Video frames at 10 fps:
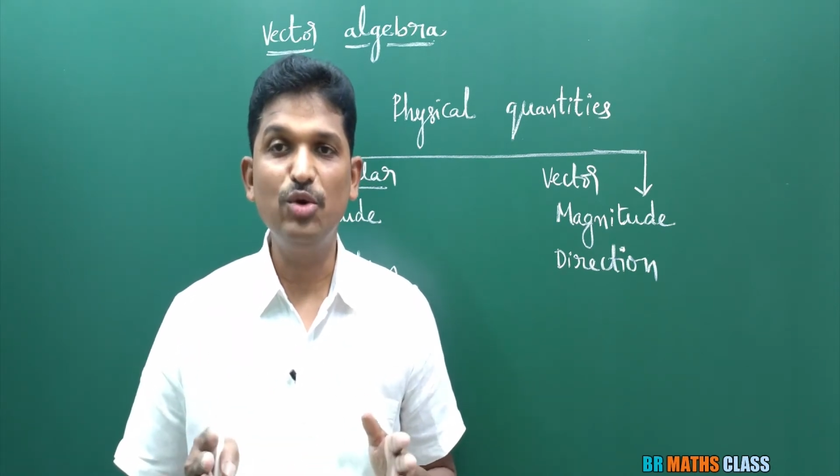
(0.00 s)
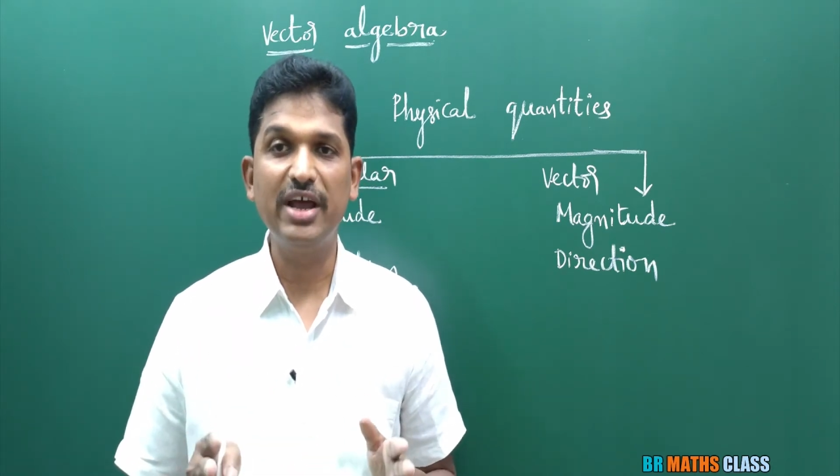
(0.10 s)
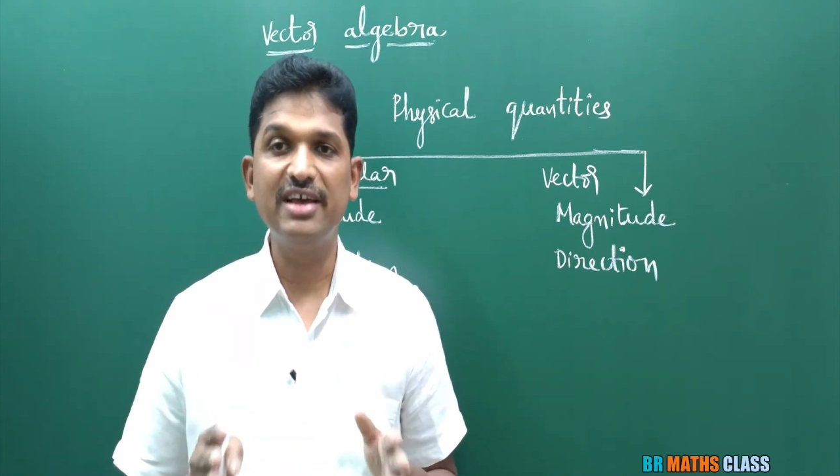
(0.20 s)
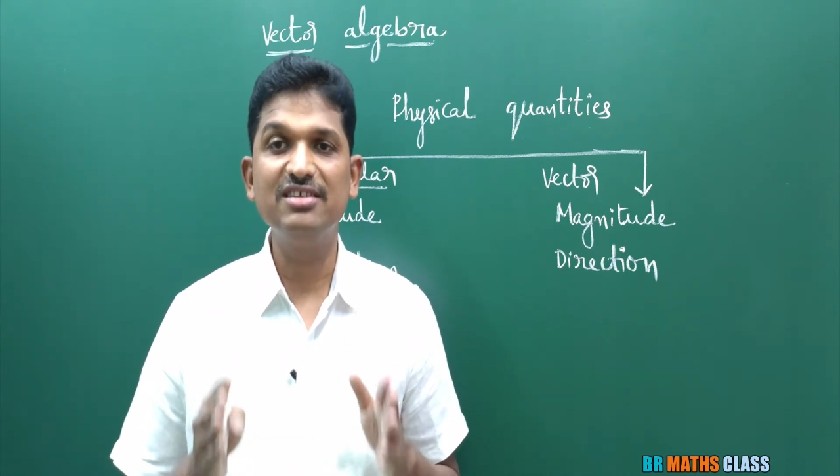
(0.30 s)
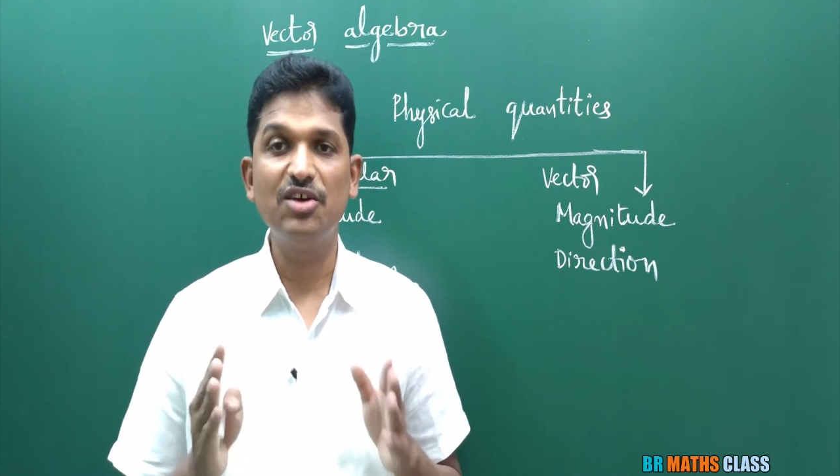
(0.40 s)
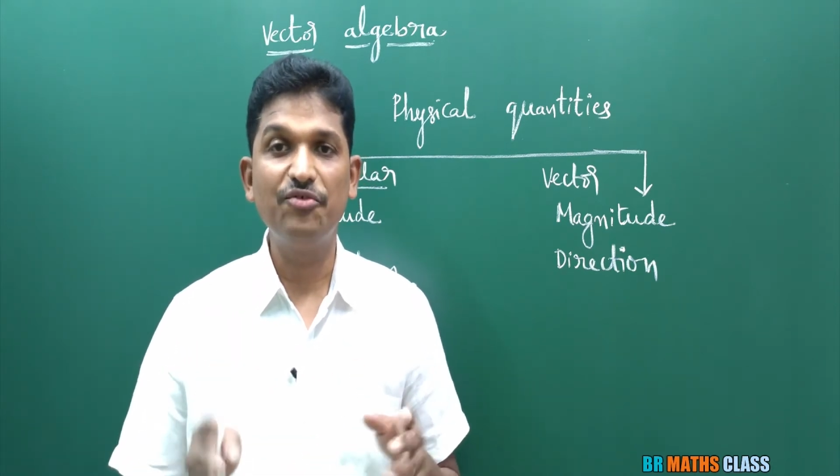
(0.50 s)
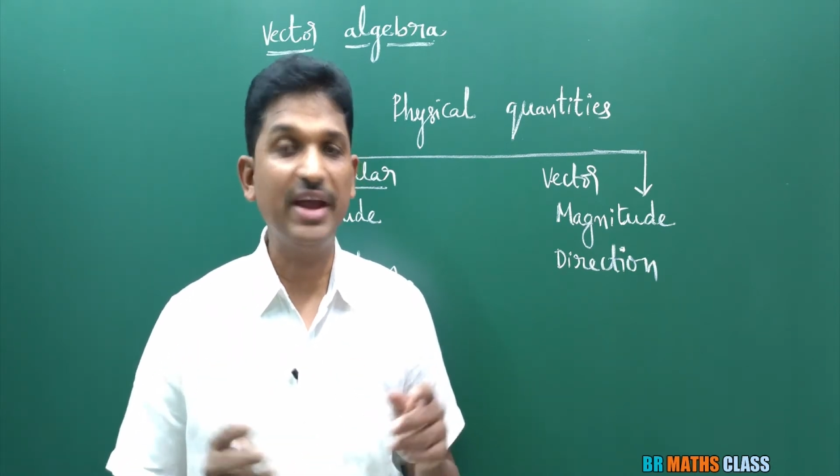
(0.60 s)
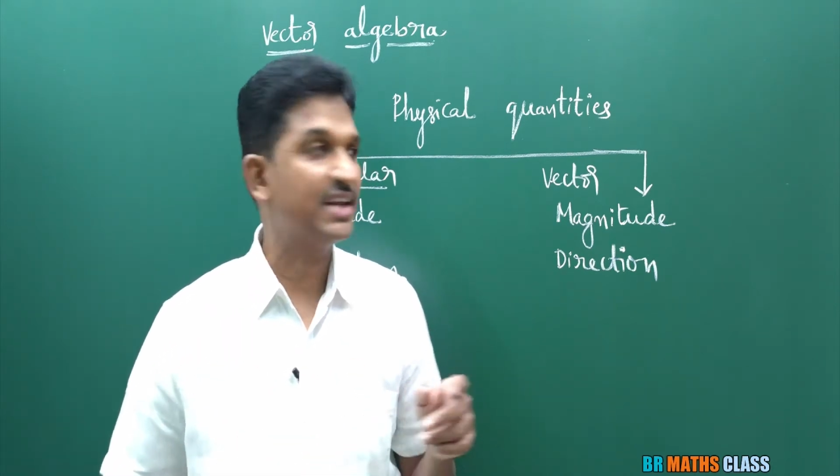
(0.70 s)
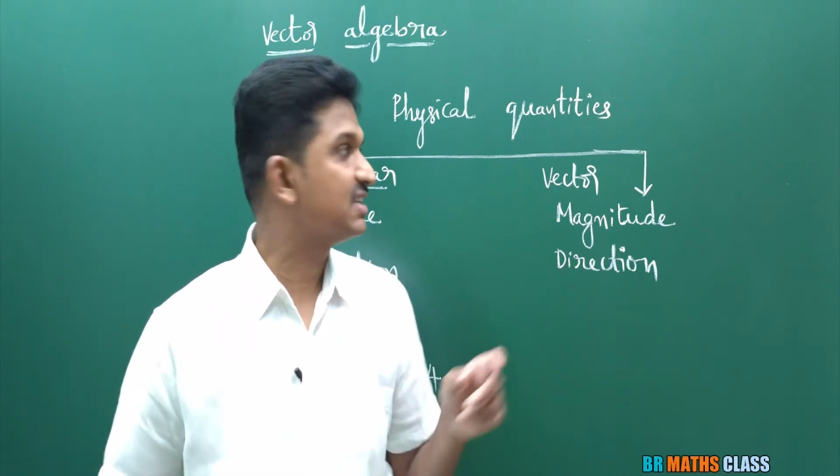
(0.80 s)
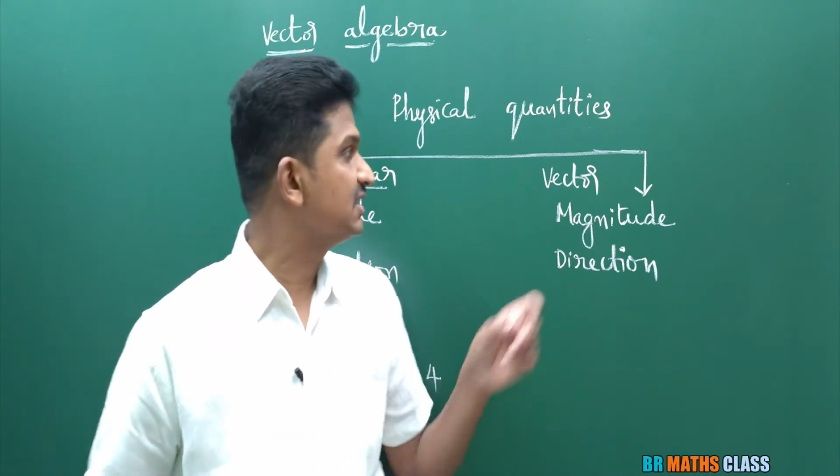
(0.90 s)
as
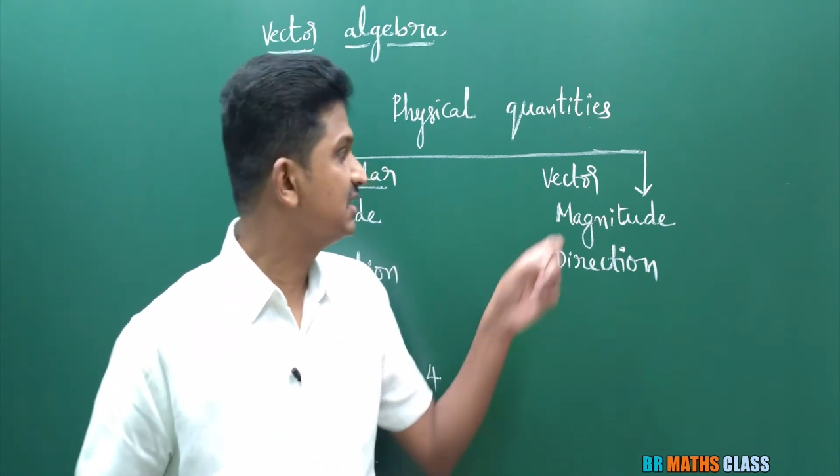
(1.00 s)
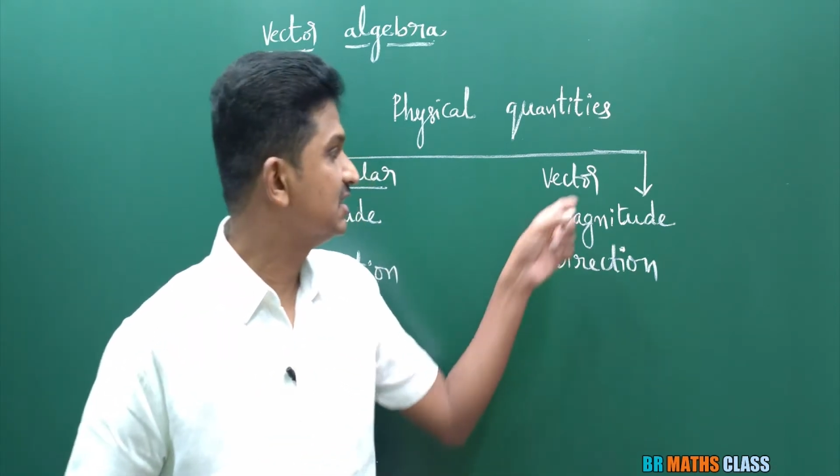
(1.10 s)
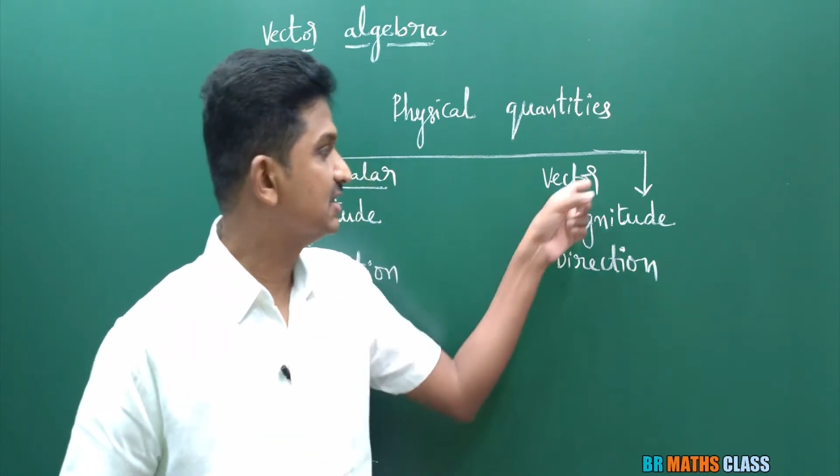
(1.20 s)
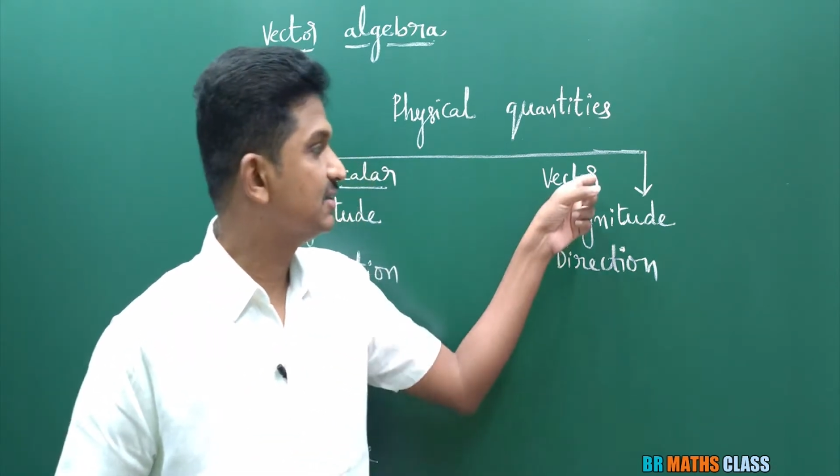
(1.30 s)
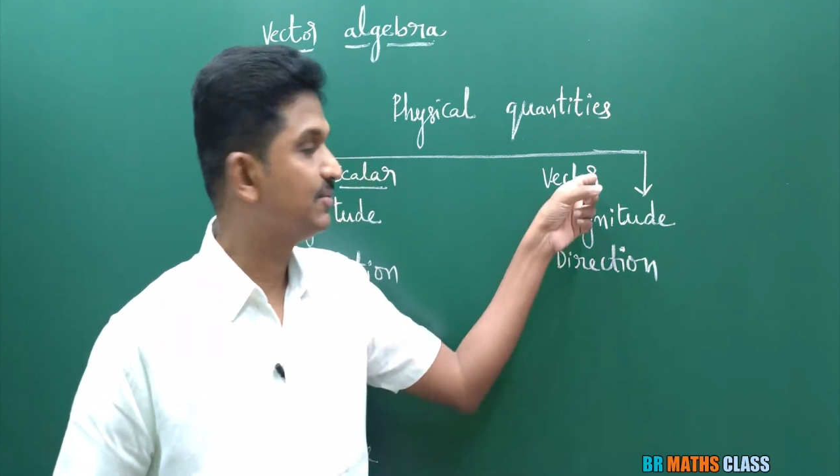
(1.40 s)
vector.